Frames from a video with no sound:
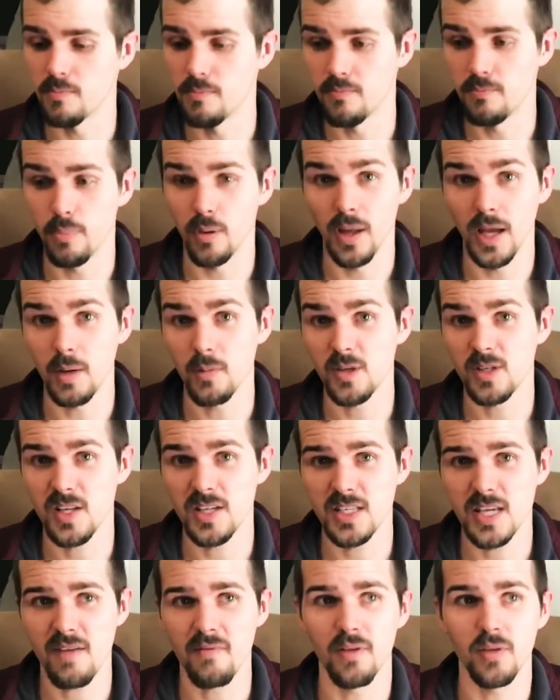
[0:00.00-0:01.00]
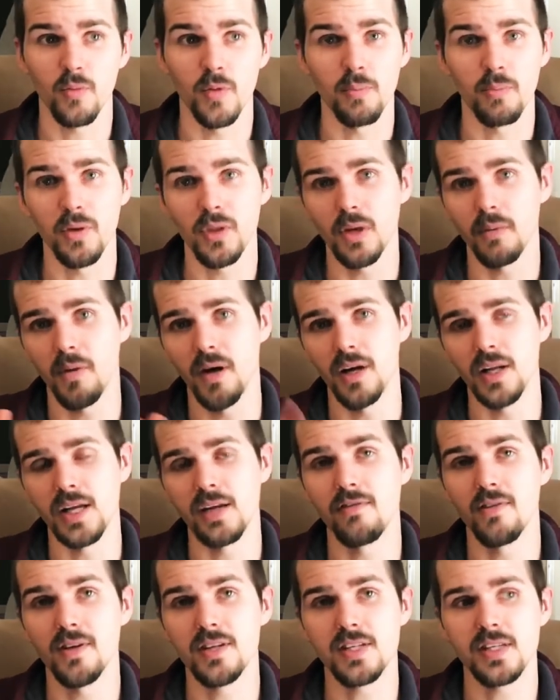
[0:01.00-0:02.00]
Blaine was the 7th, we put them on
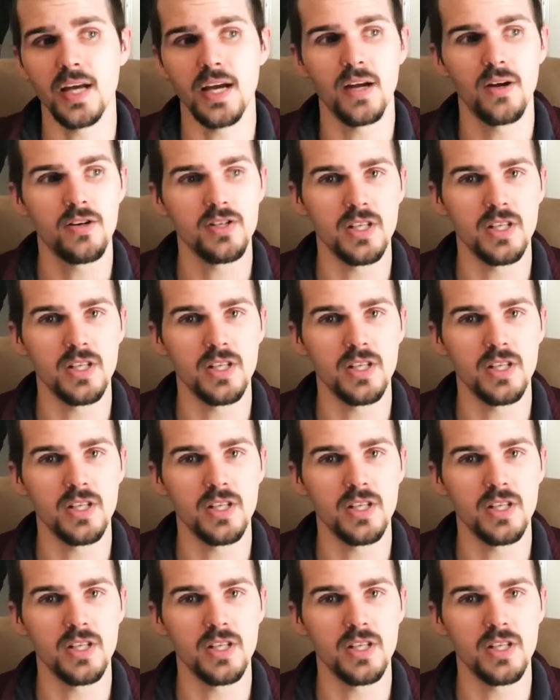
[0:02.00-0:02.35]
even standards.